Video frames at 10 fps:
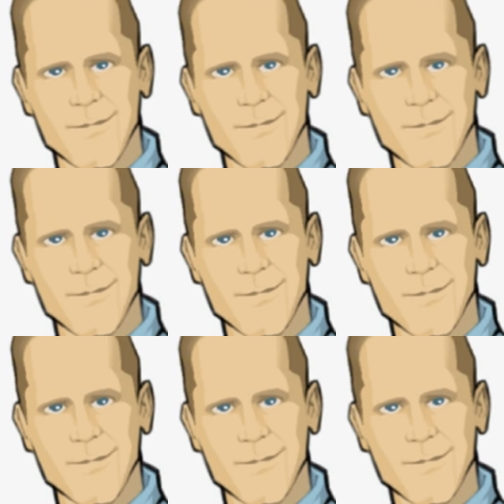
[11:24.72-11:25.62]

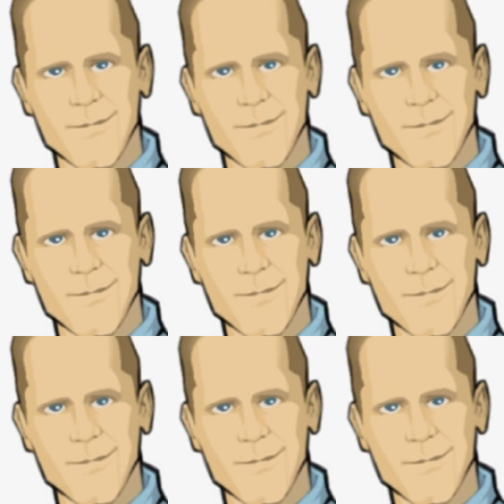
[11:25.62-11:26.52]

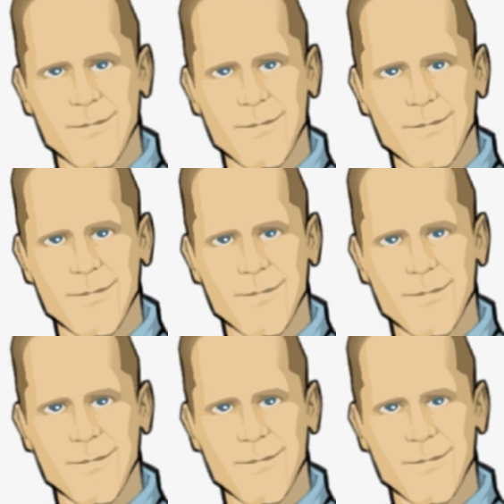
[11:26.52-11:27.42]

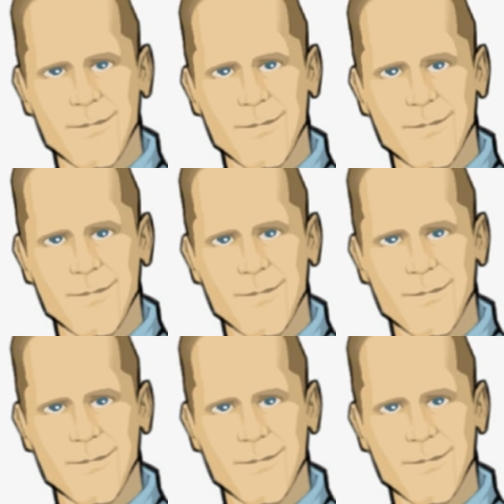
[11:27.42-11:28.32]

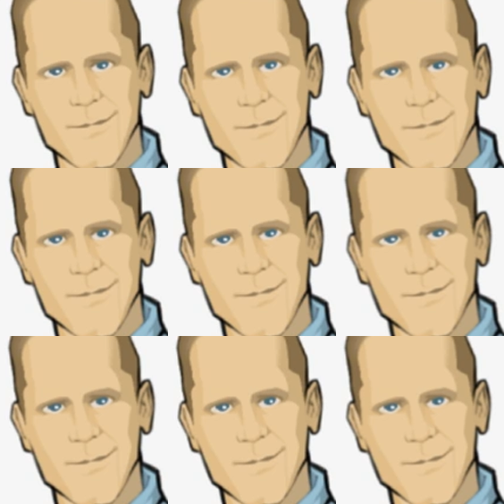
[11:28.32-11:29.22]

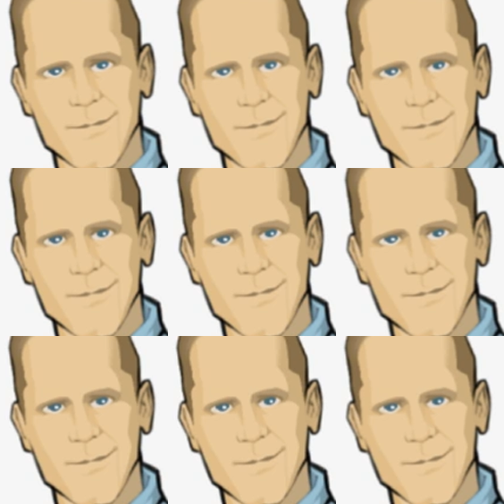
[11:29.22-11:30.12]

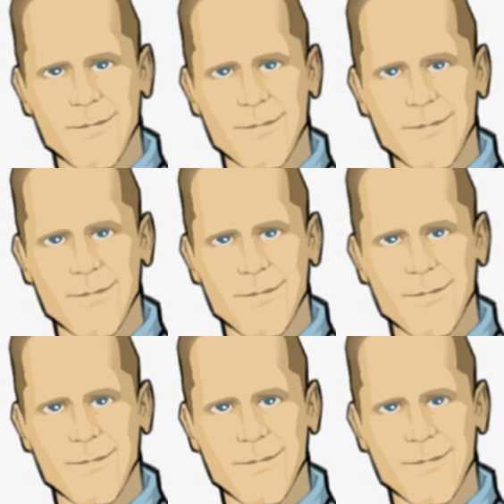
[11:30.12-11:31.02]

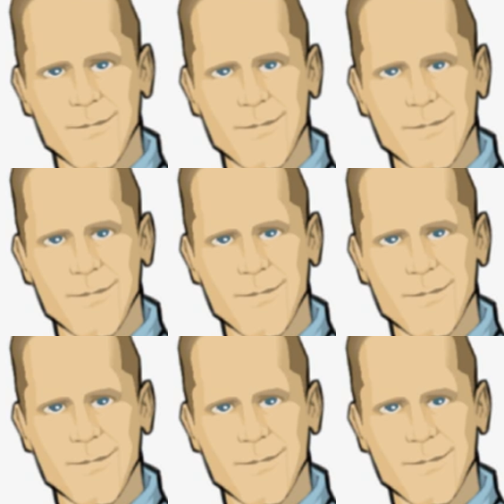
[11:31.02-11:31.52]
[no speech]